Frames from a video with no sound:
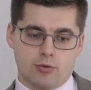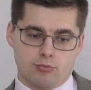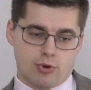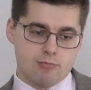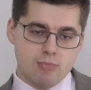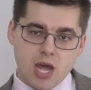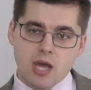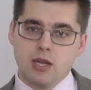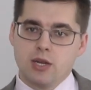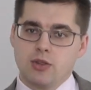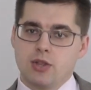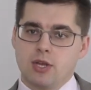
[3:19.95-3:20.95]

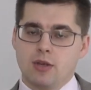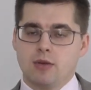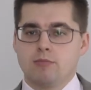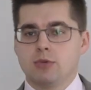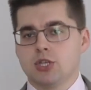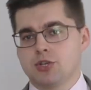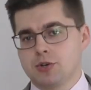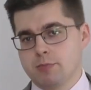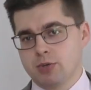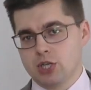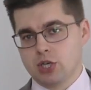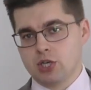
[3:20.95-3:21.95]
remain in the
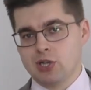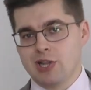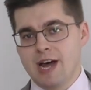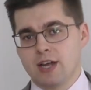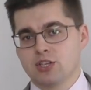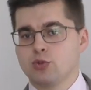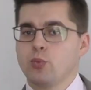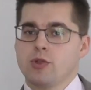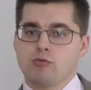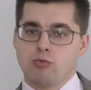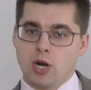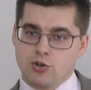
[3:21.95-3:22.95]
military political alliance
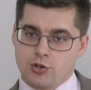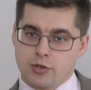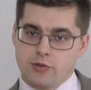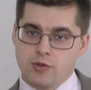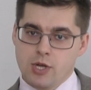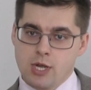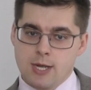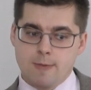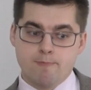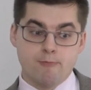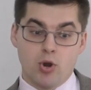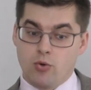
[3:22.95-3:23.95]
with the Russians,
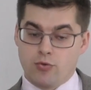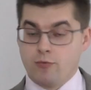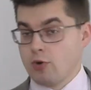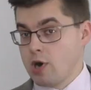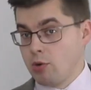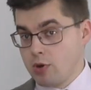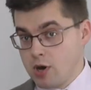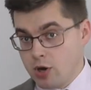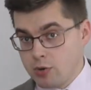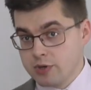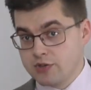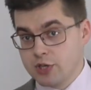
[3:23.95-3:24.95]
both for our
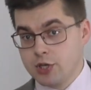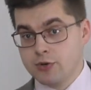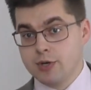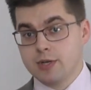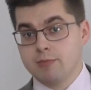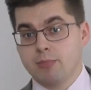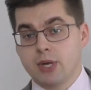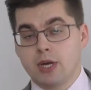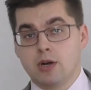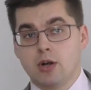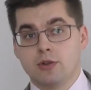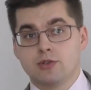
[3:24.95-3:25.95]
own security,
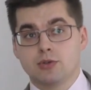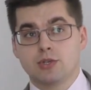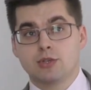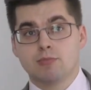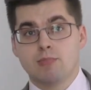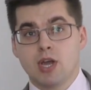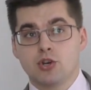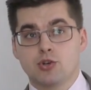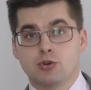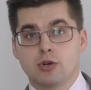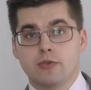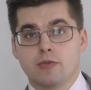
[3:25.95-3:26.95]
but also to make
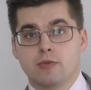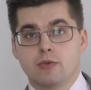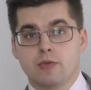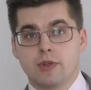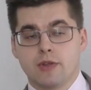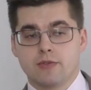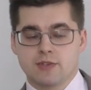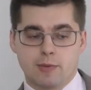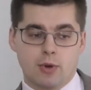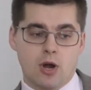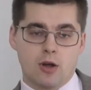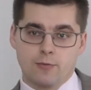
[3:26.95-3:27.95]
sure that
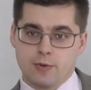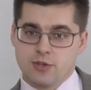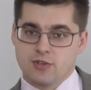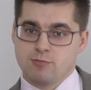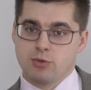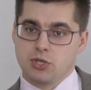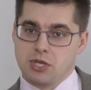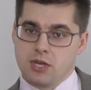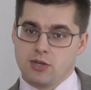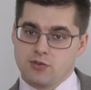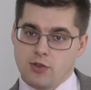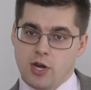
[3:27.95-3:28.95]
some confidence
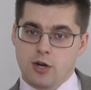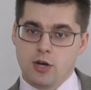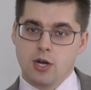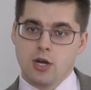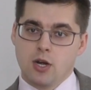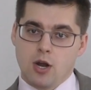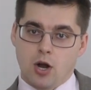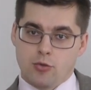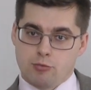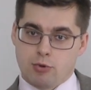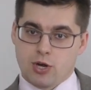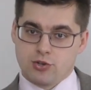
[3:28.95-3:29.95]
building is there
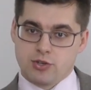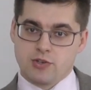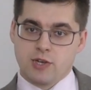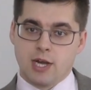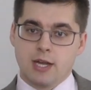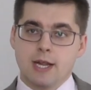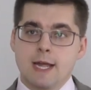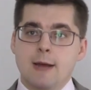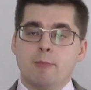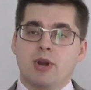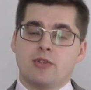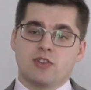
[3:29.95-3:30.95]
on the Russian side,
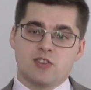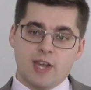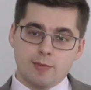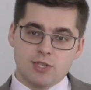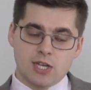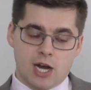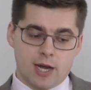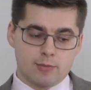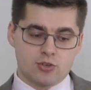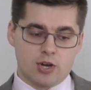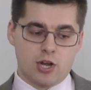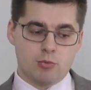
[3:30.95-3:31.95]
but at the same
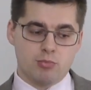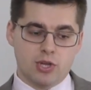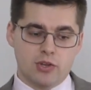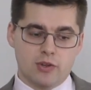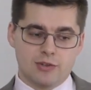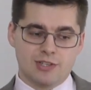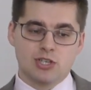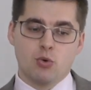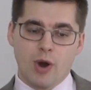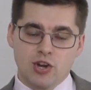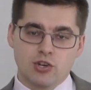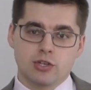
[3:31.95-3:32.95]
time try to be
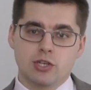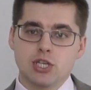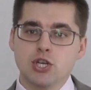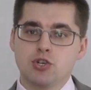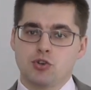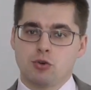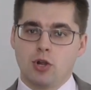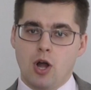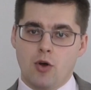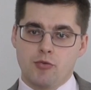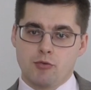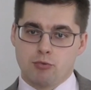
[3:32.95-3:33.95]
situational and neutral
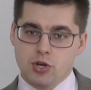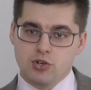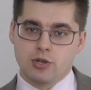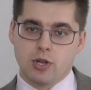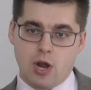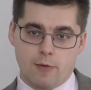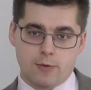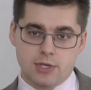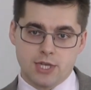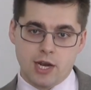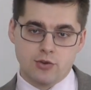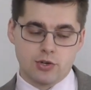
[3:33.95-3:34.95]
on the regional
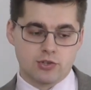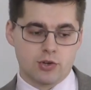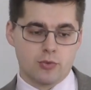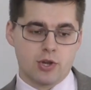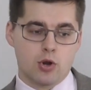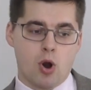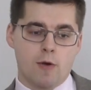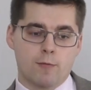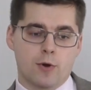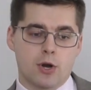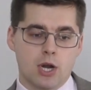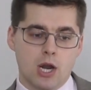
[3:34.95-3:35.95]
confrontation so that it
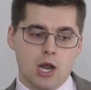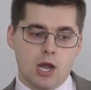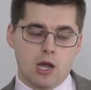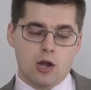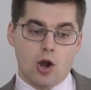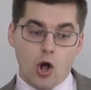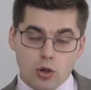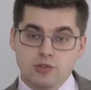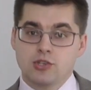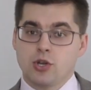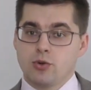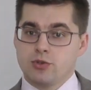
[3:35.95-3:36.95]
offer
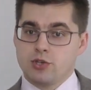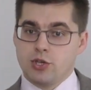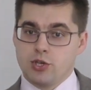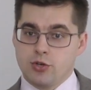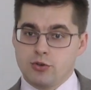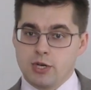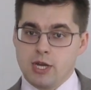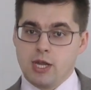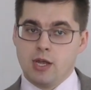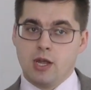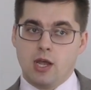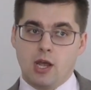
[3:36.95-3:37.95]
also
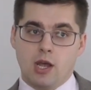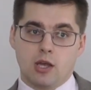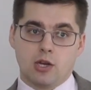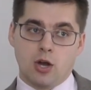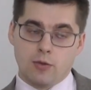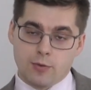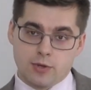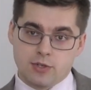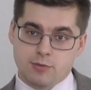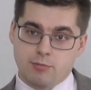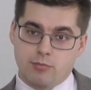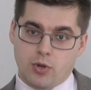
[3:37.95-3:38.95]
security and
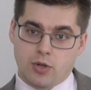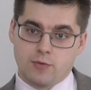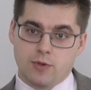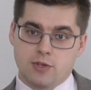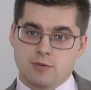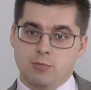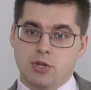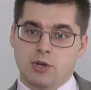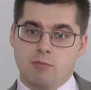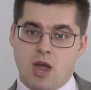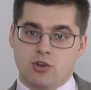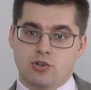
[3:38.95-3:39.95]
confidence, confidence
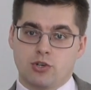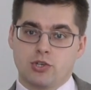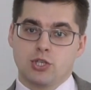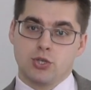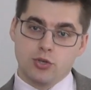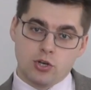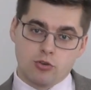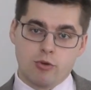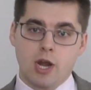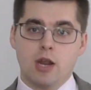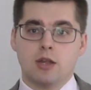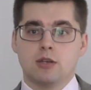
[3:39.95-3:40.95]
building measures to
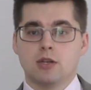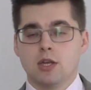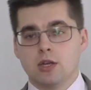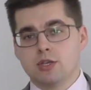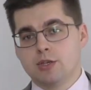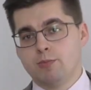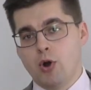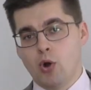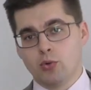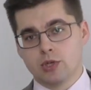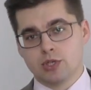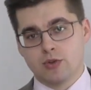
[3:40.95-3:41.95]
Ukraine, to
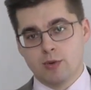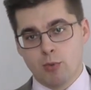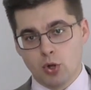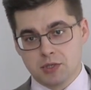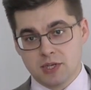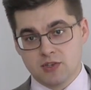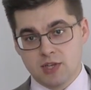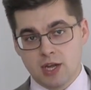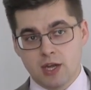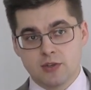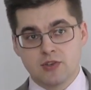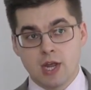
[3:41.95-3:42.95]
Poland, to the Baltic
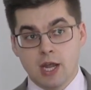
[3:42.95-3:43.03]
states,